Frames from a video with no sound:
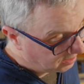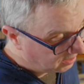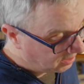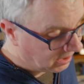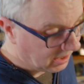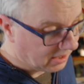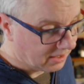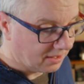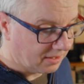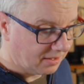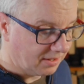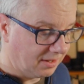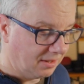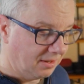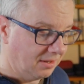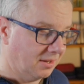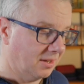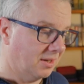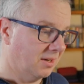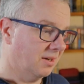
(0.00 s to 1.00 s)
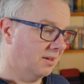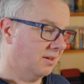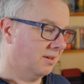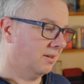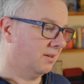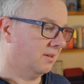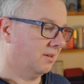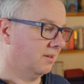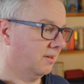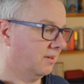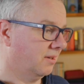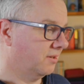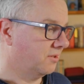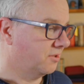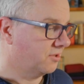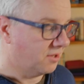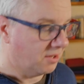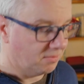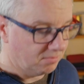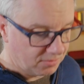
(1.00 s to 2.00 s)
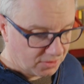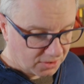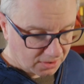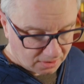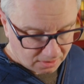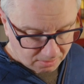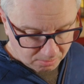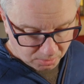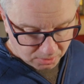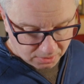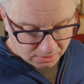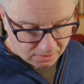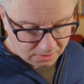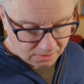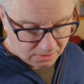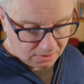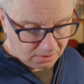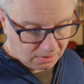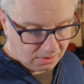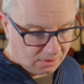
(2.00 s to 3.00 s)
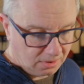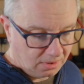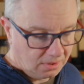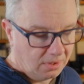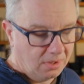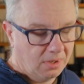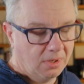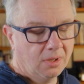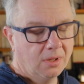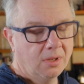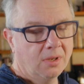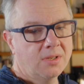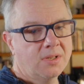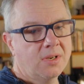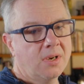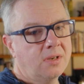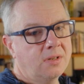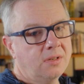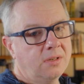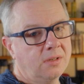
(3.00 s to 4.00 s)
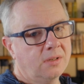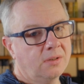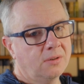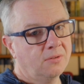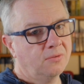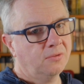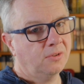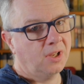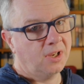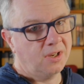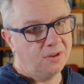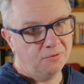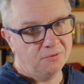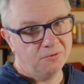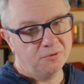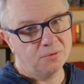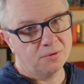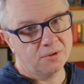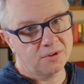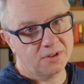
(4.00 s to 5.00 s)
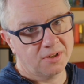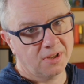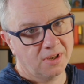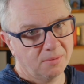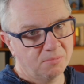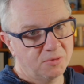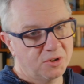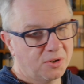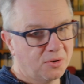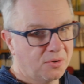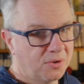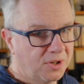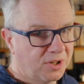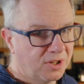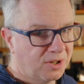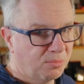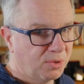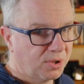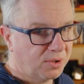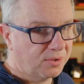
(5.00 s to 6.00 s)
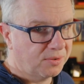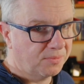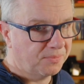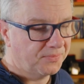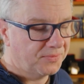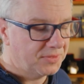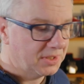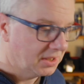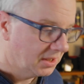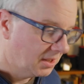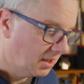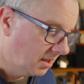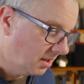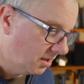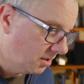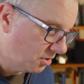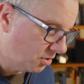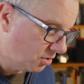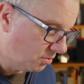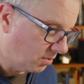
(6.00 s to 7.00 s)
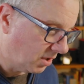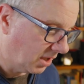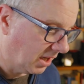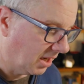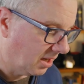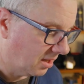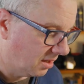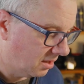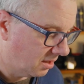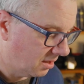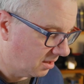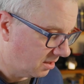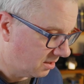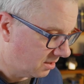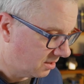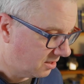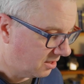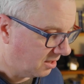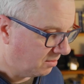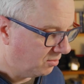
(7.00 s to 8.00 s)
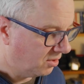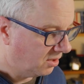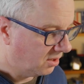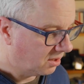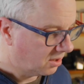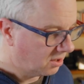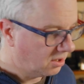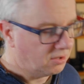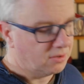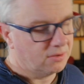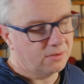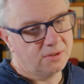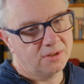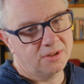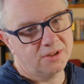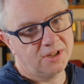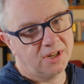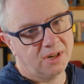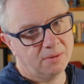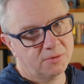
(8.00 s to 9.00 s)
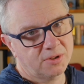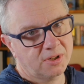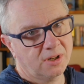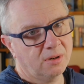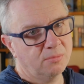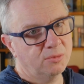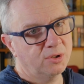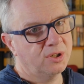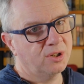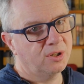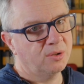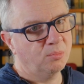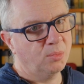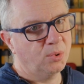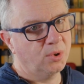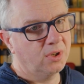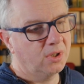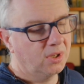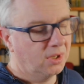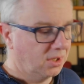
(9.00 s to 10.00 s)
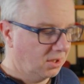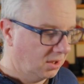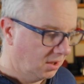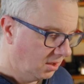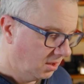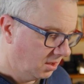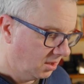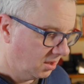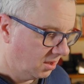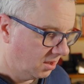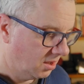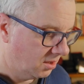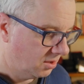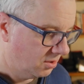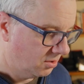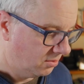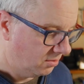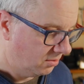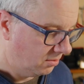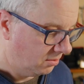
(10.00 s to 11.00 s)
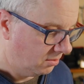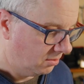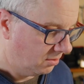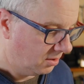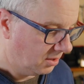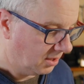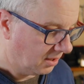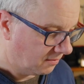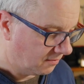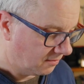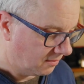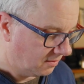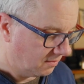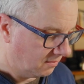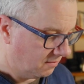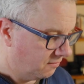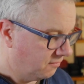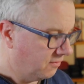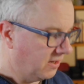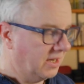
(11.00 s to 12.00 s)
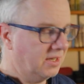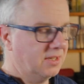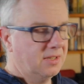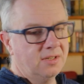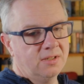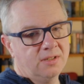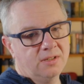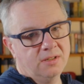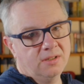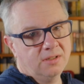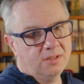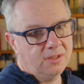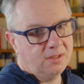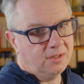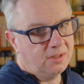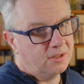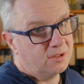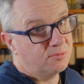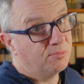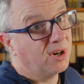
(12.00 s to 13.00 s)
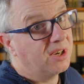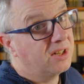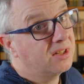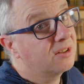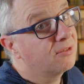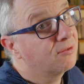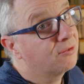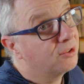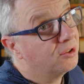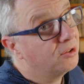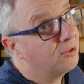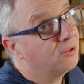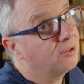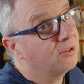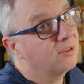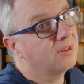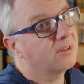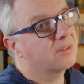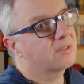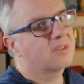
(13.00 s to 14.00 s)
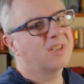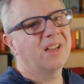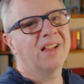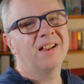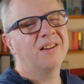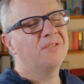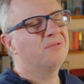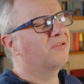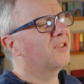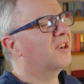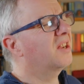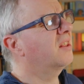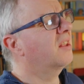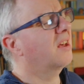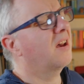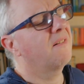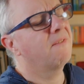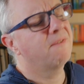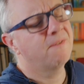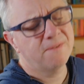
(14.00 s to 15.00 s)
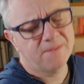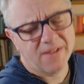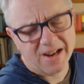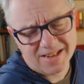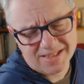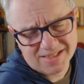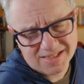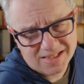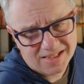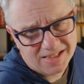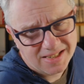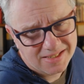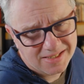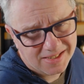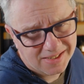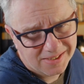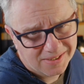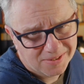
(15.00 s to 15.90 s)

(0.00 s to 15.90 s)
And I think that sums up this idea of life force that I'm talking about. So we're getting similar concepts coming up in two different fantasy series by different authors, and I find that fascinating.